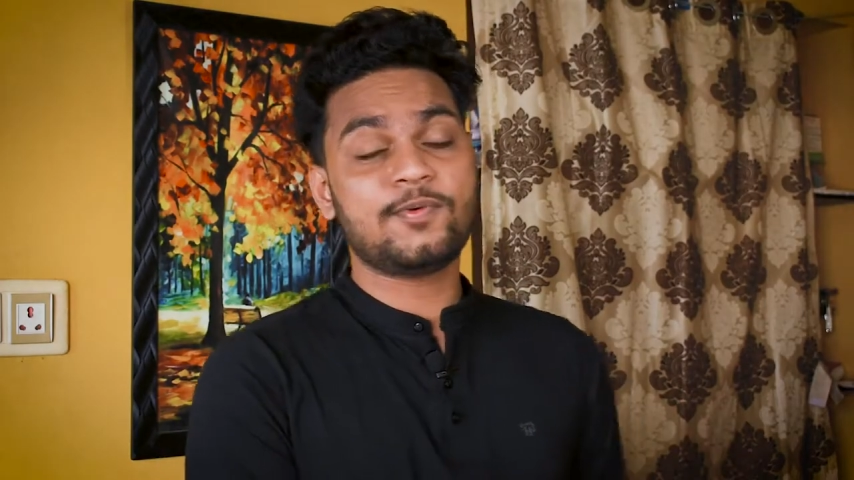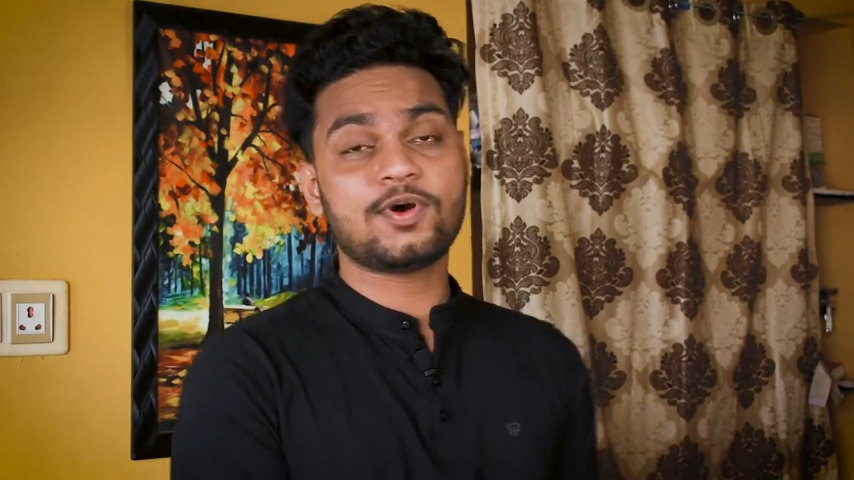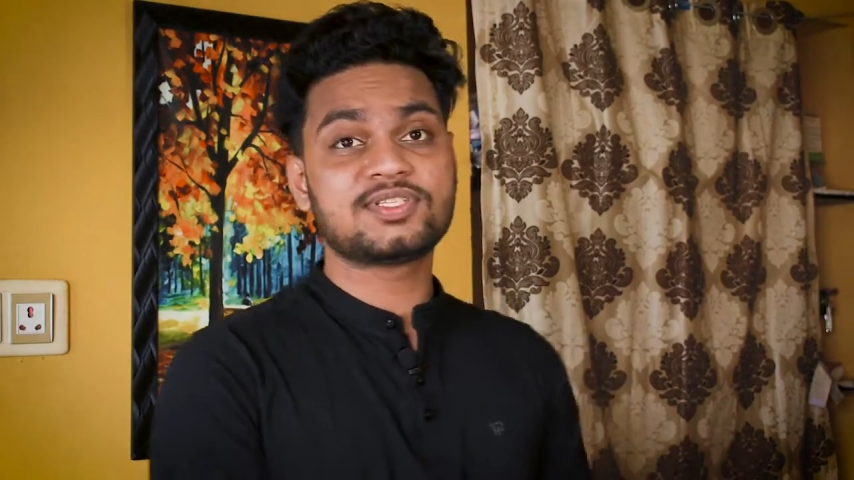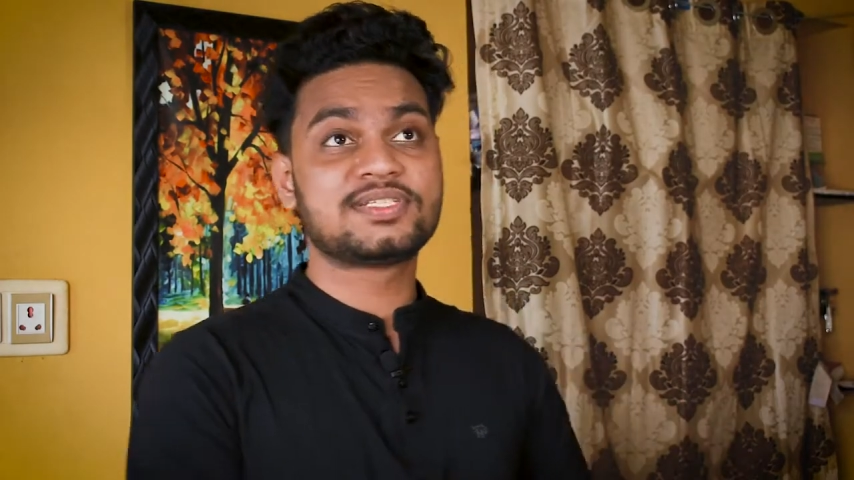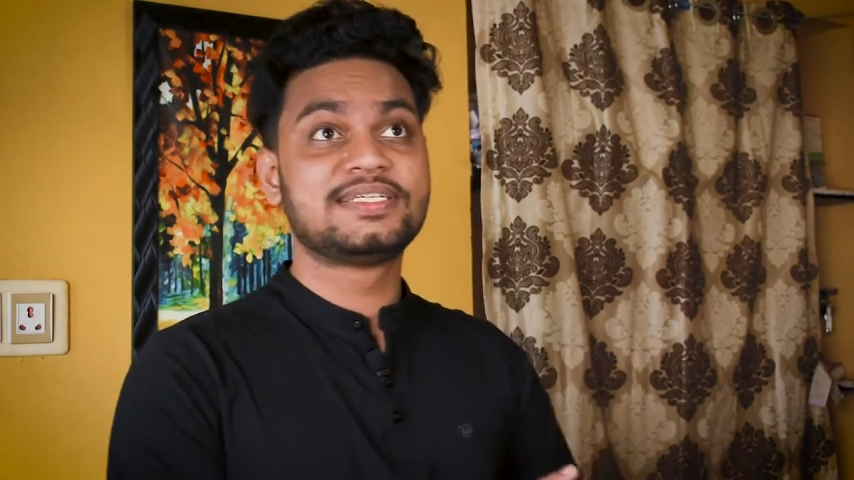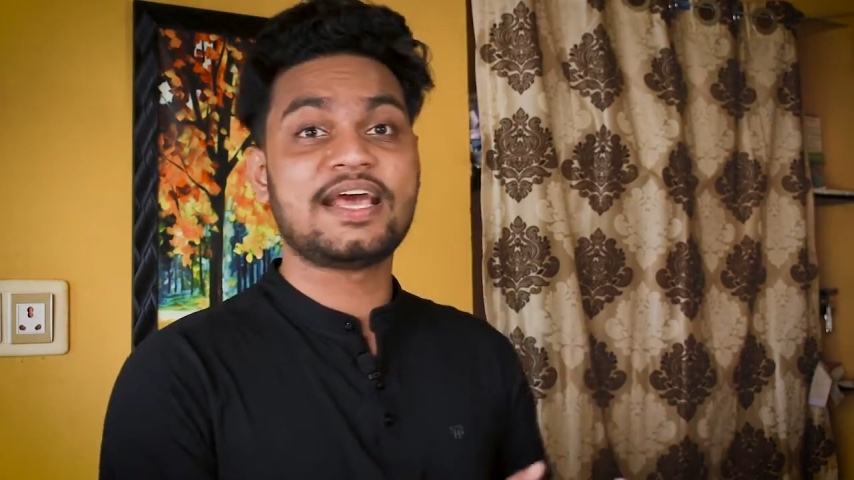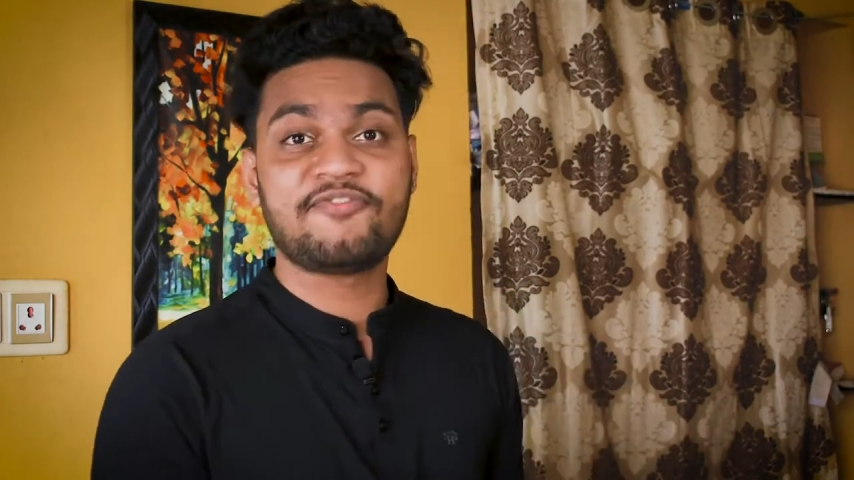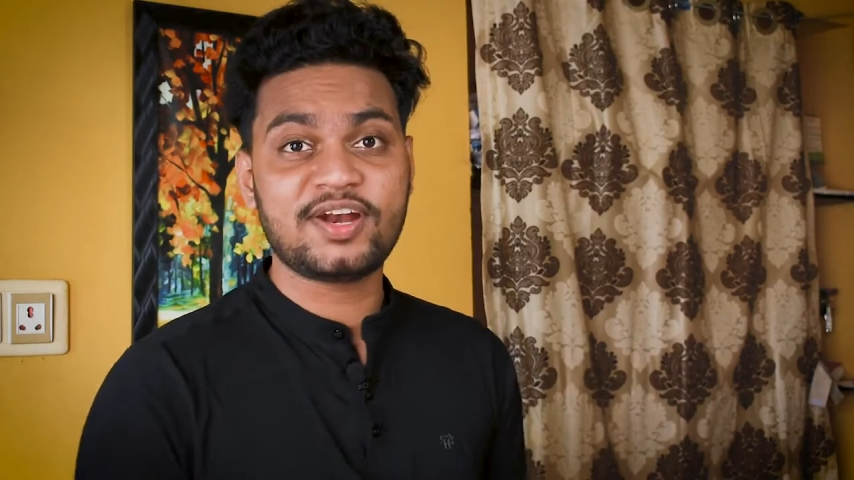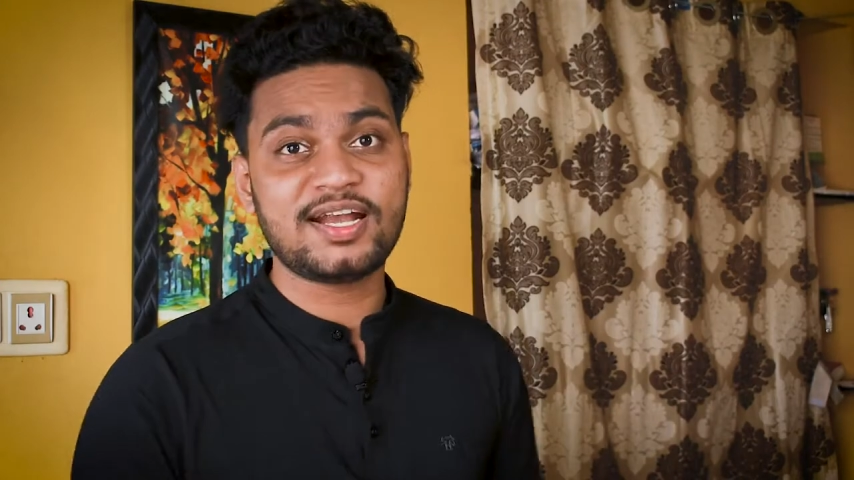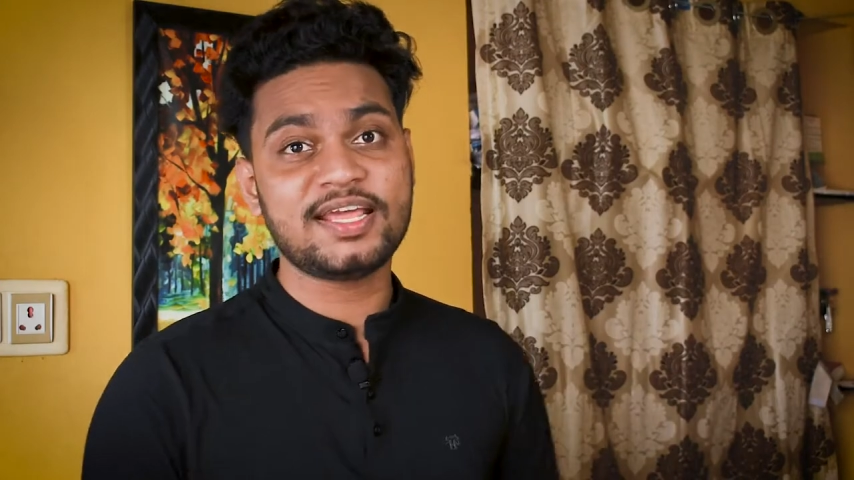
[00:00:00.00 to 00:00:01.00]
It was
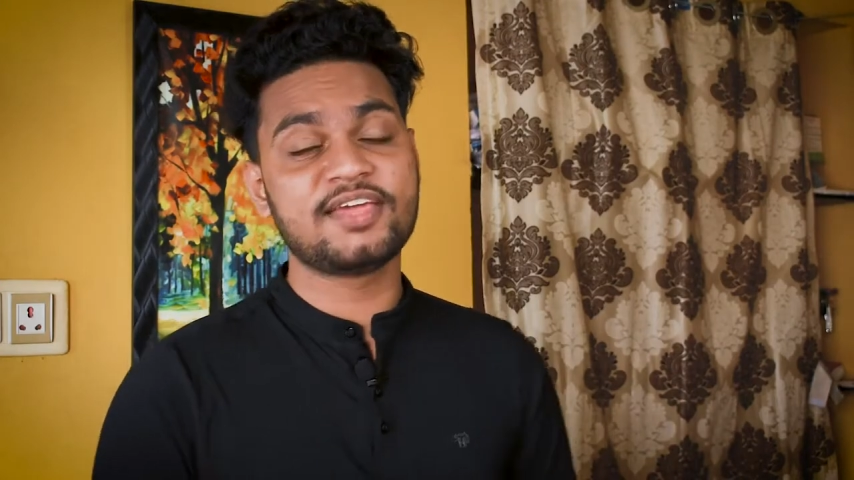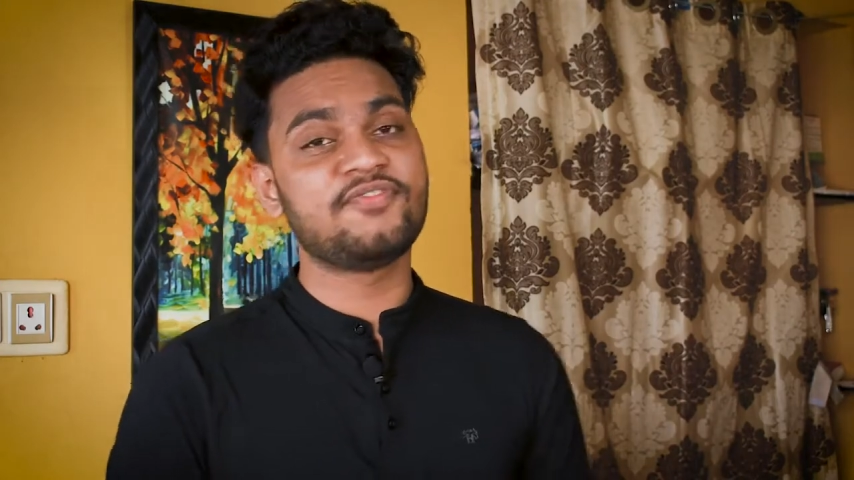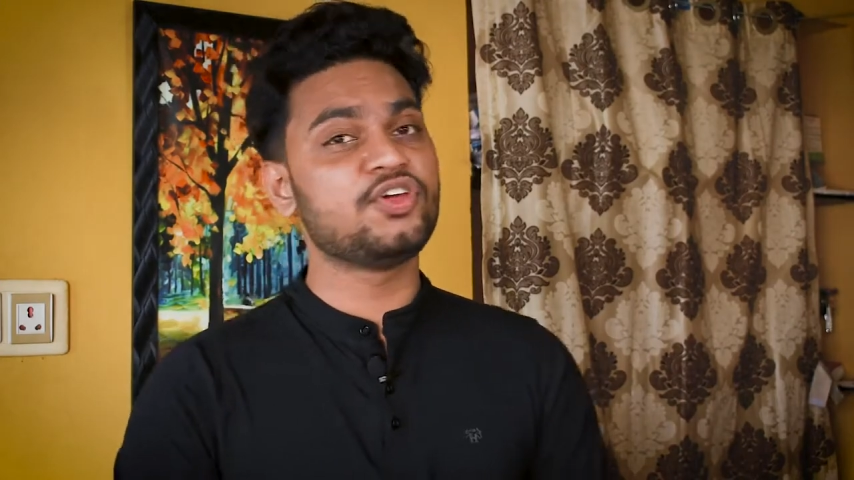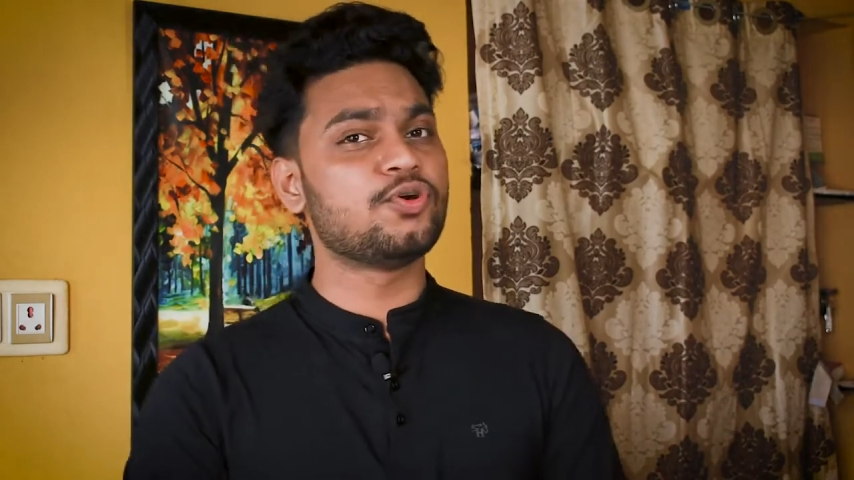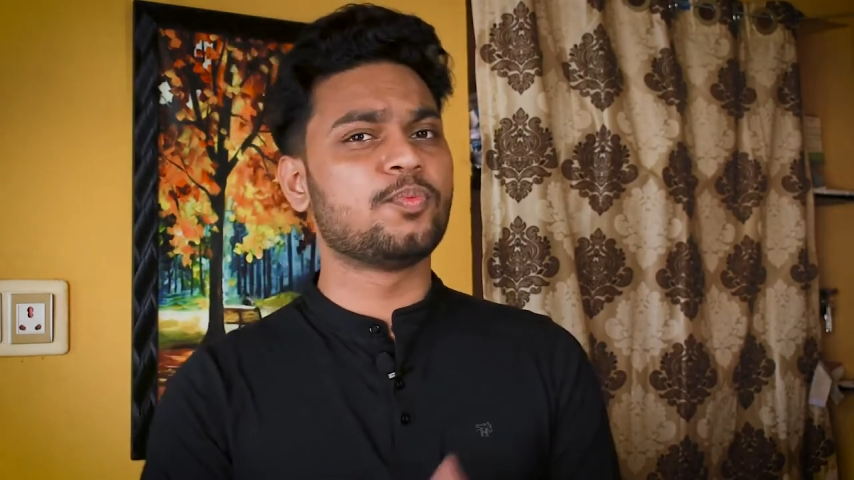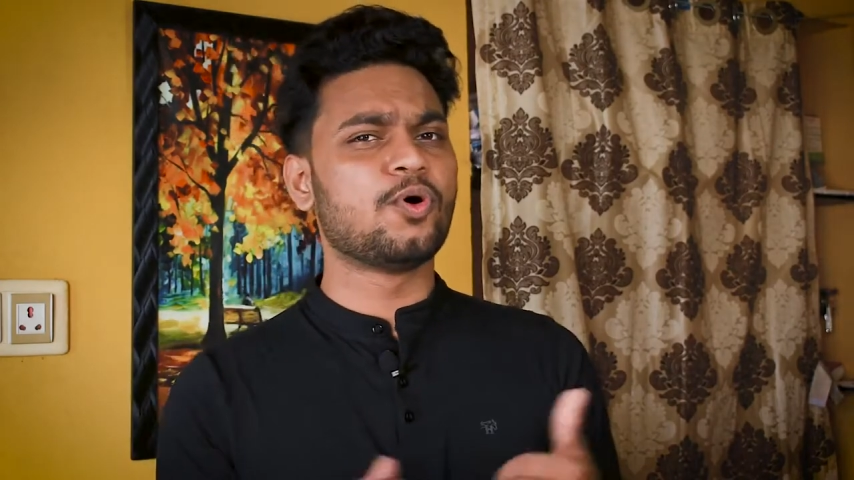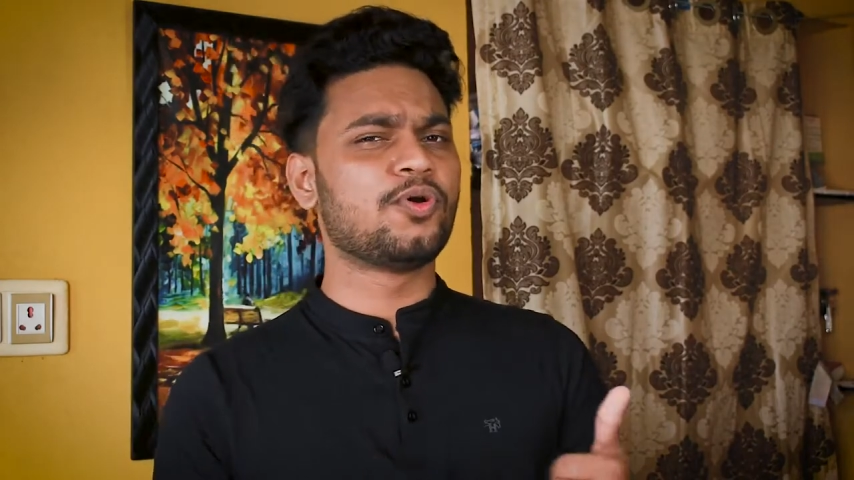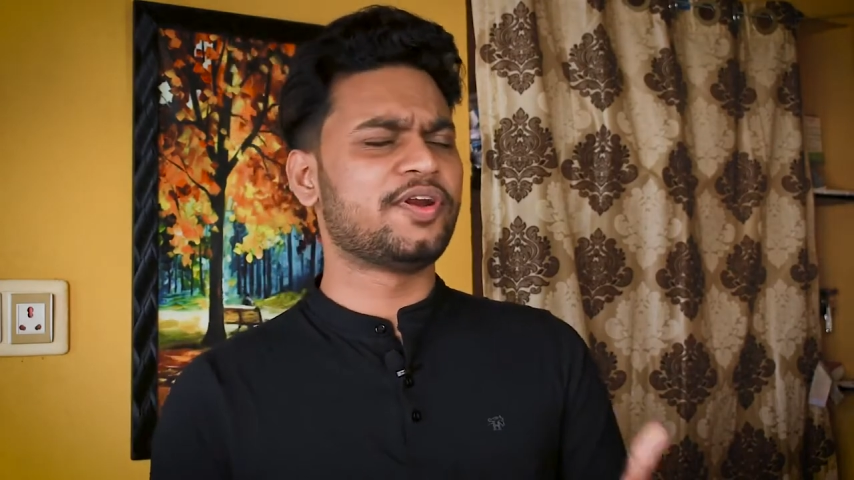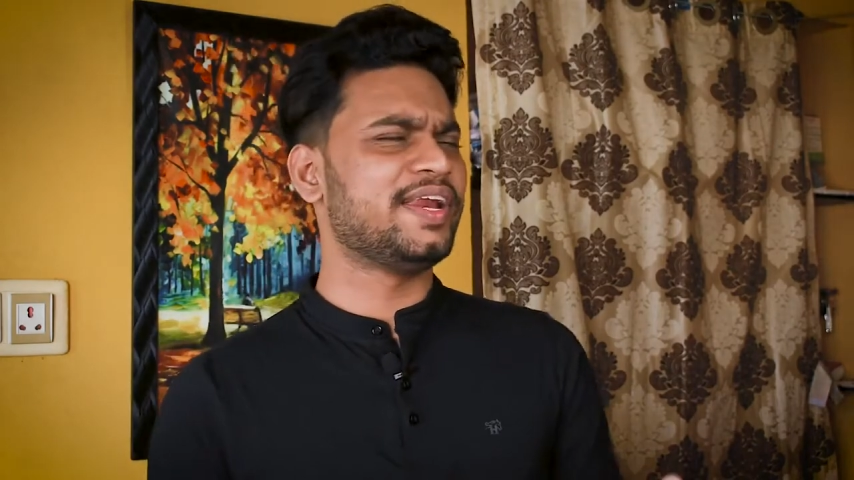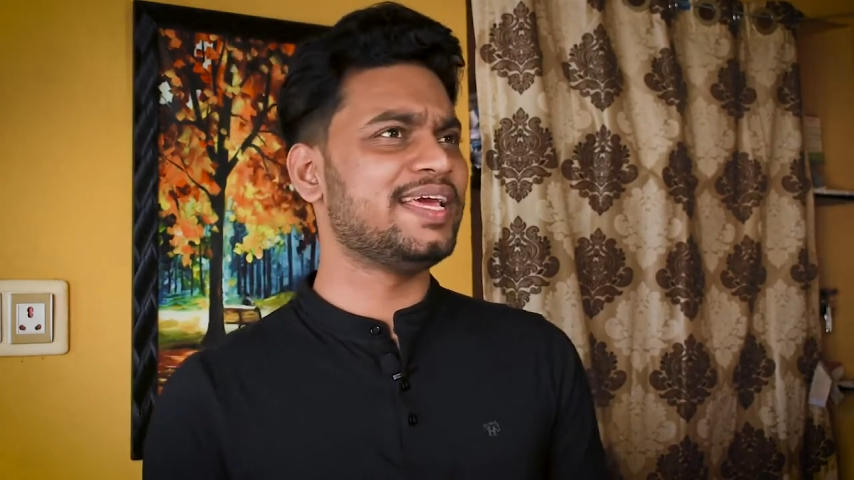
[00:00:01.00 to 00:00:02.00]
definitely giving you
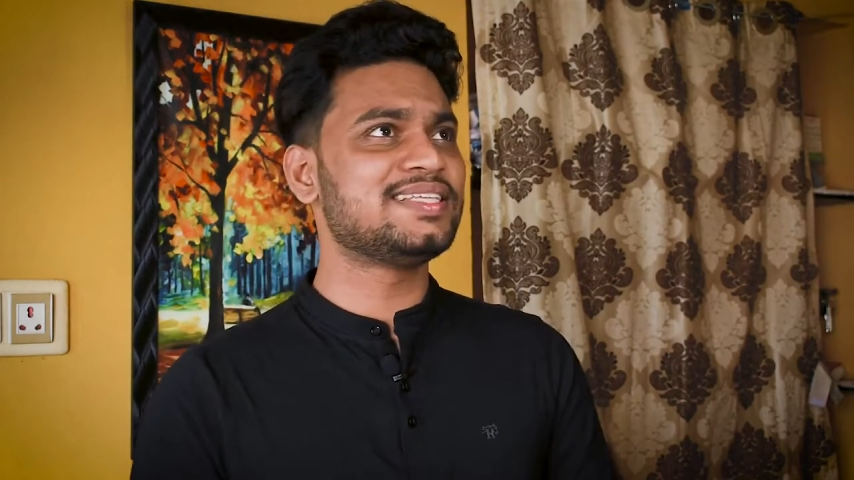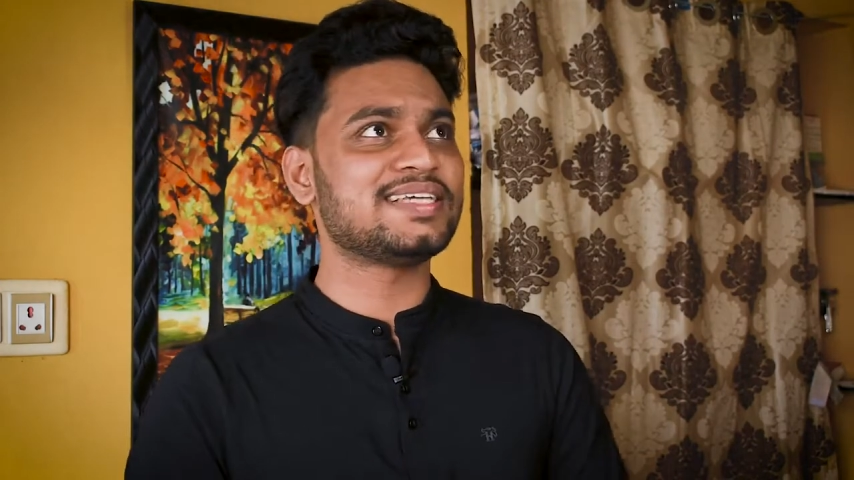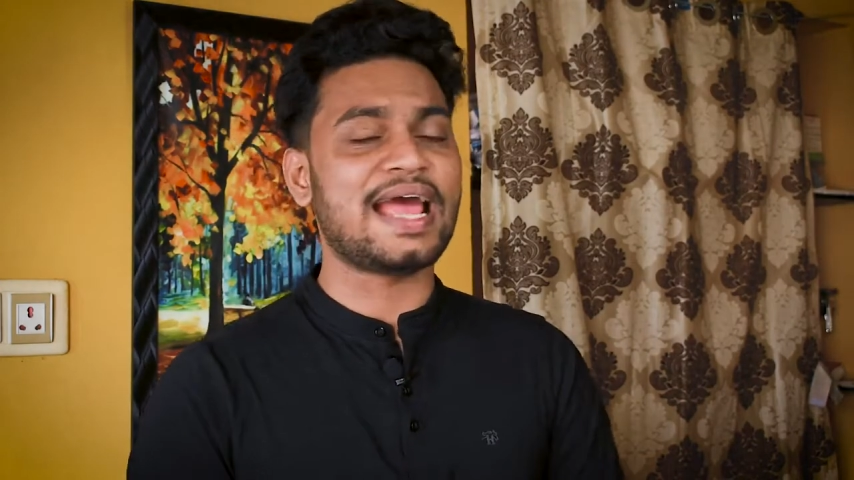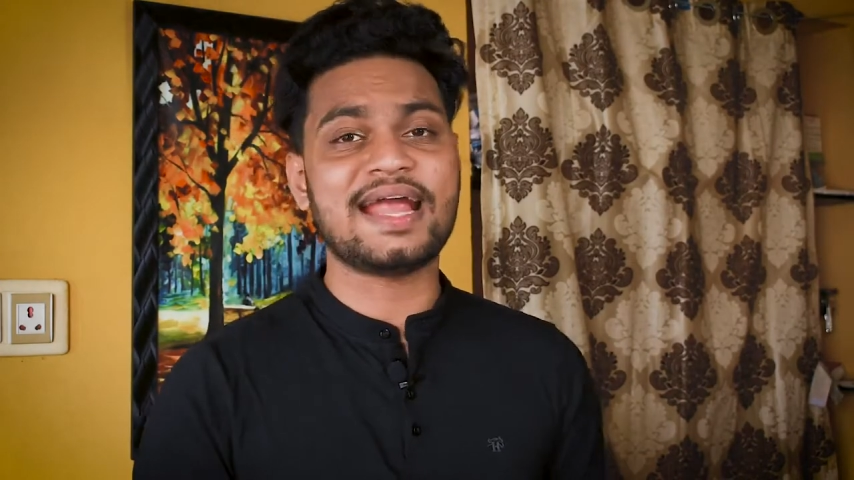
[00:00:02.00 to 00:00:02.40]
more reach